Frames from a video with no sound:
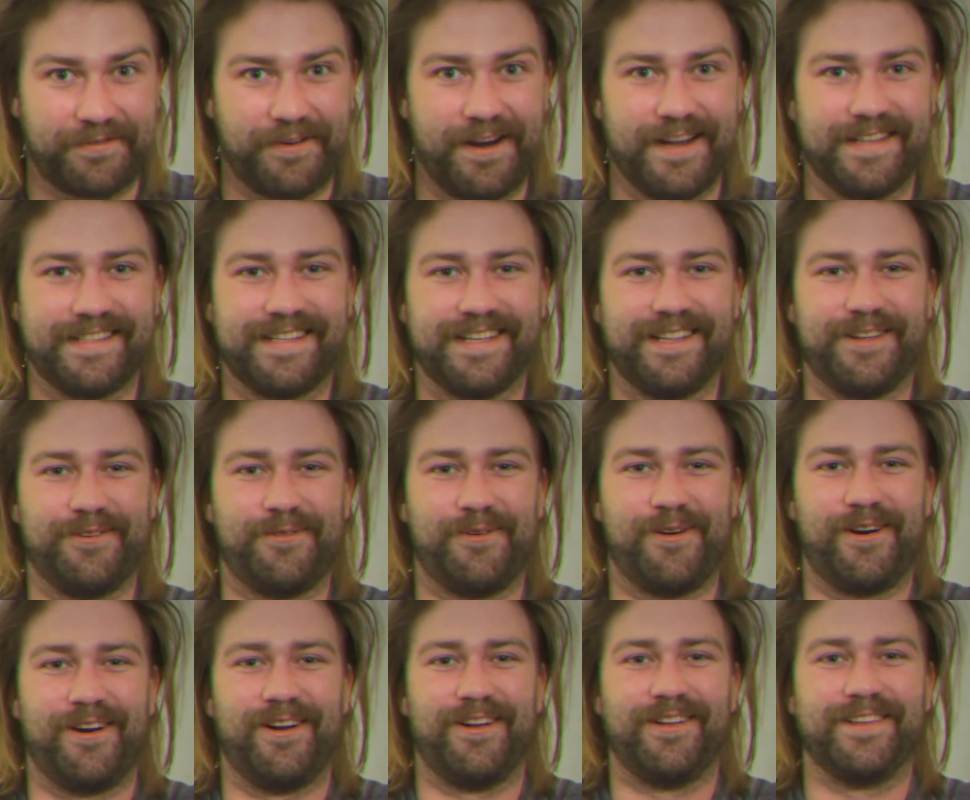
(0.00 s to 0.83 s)
friends in the
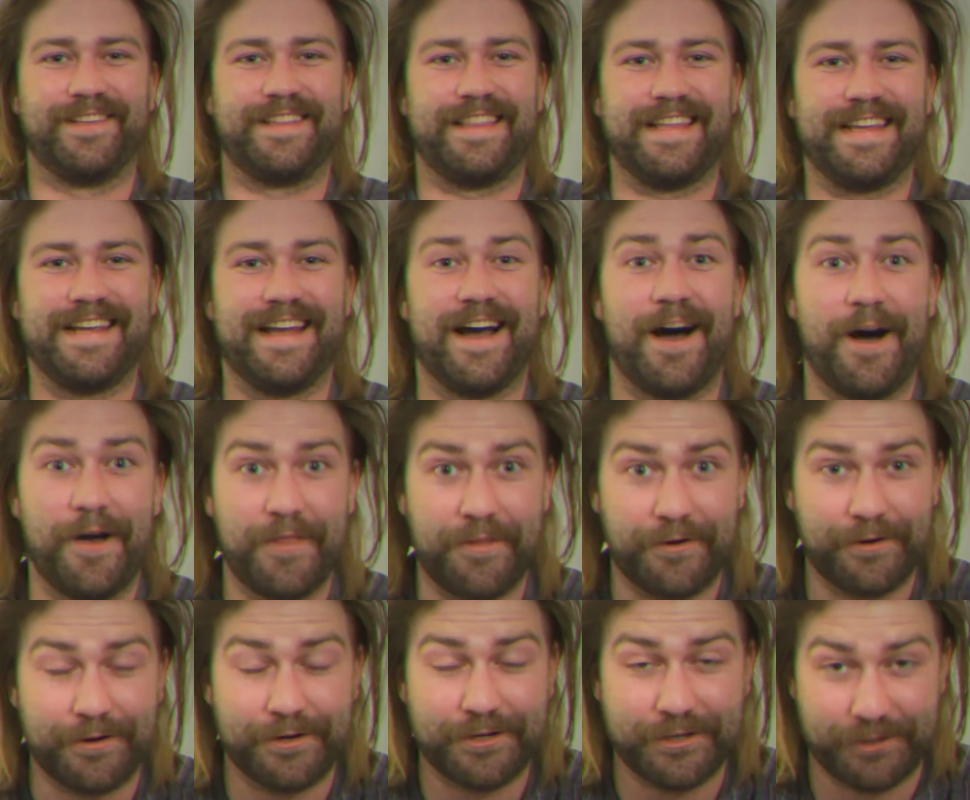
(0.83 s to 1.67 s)
world, the
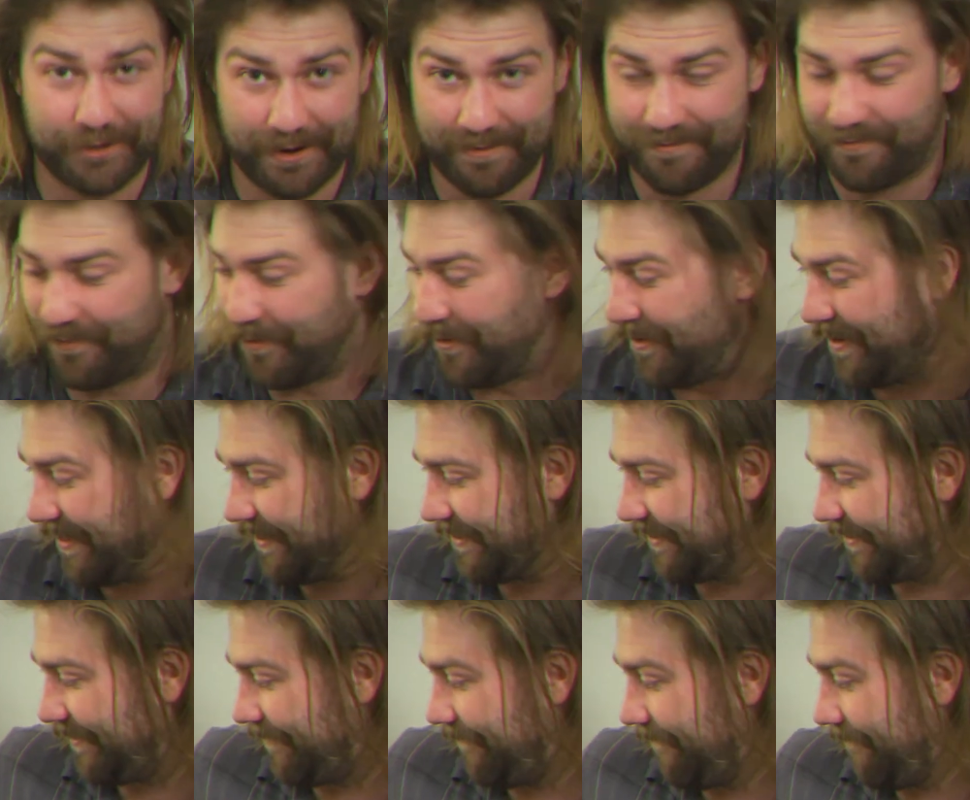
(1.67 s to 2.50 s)
other Shrimp
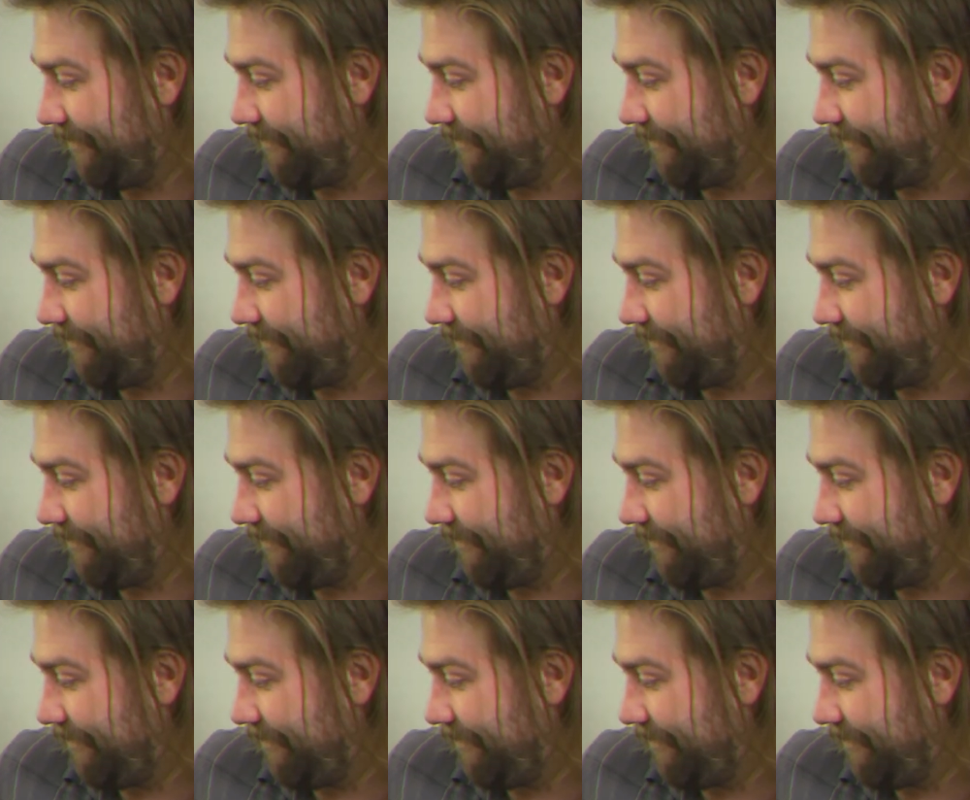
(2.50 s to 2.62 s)
Boys.